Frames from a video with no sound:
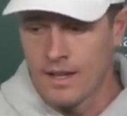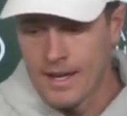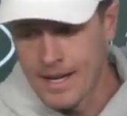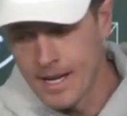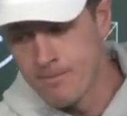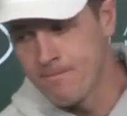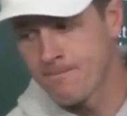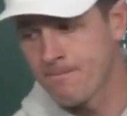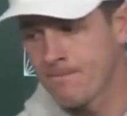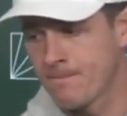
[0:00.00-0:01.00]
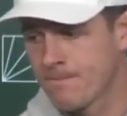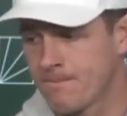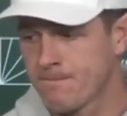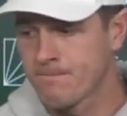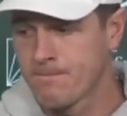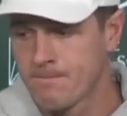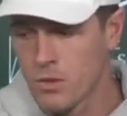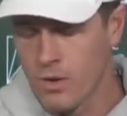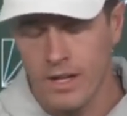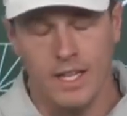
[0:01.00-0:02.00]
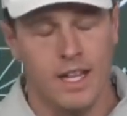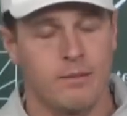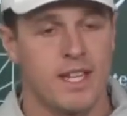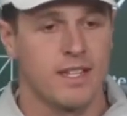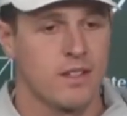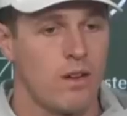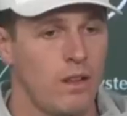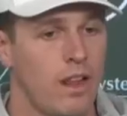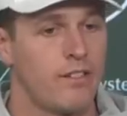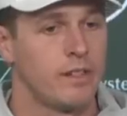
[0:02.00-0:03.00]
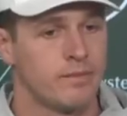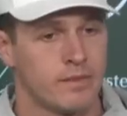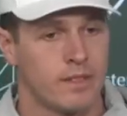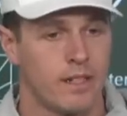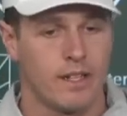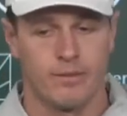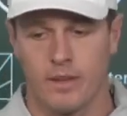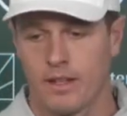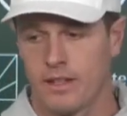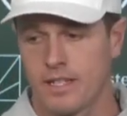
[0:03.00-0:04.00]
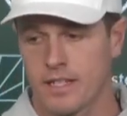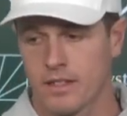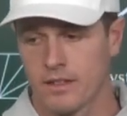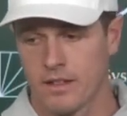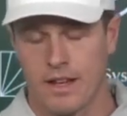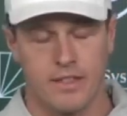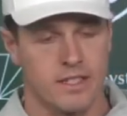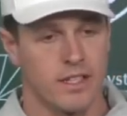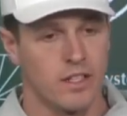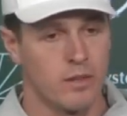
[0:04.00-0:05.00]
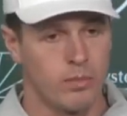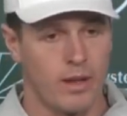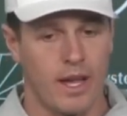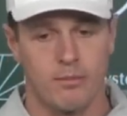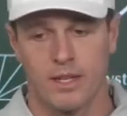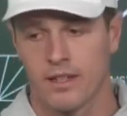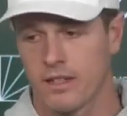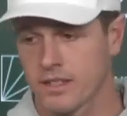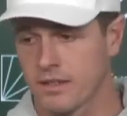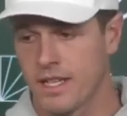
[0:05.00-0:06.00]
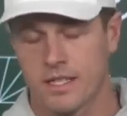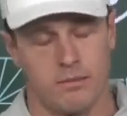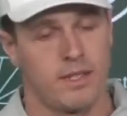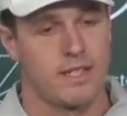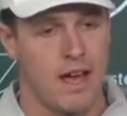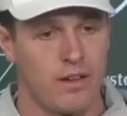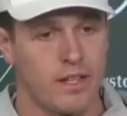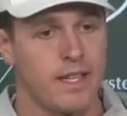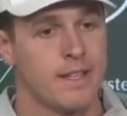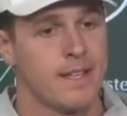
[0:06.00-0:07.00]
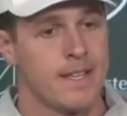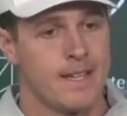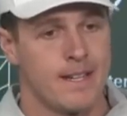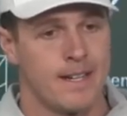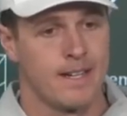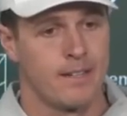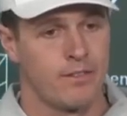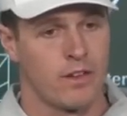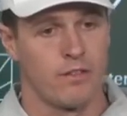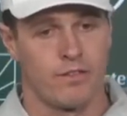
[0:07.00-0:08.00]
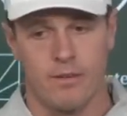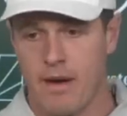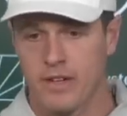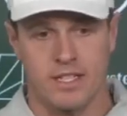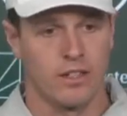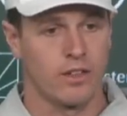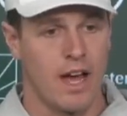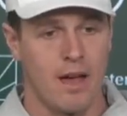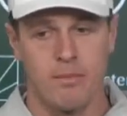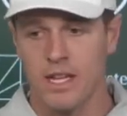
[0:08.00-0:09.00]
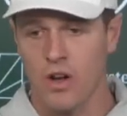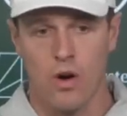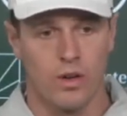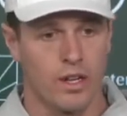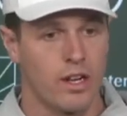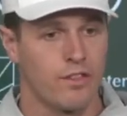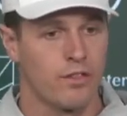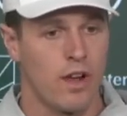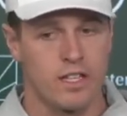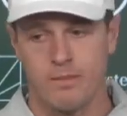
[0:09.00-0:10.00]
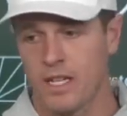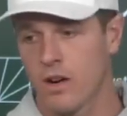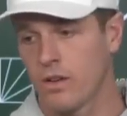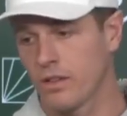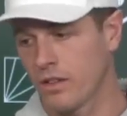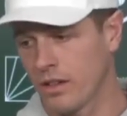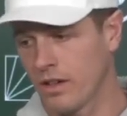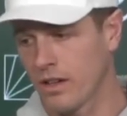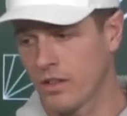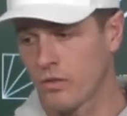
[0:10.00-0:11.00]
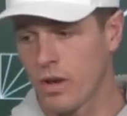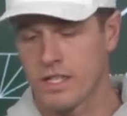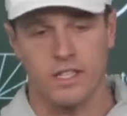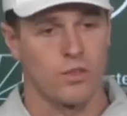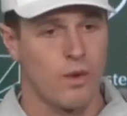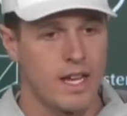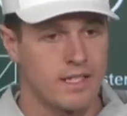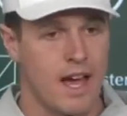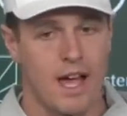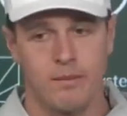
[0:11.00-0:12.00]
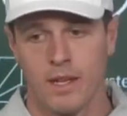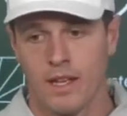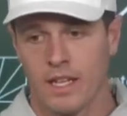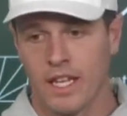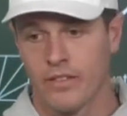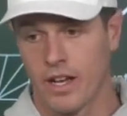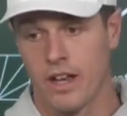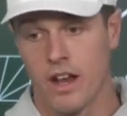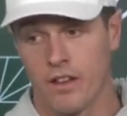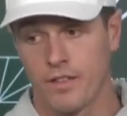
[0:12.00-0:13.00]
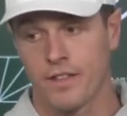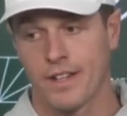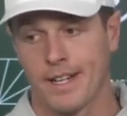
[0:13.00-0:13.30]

The running game takes all 11, all right? And it takes obviously a good plan, but it also takes a mentality from every single guy. Me calling enough runs, me calling the runs at the right time, giving enough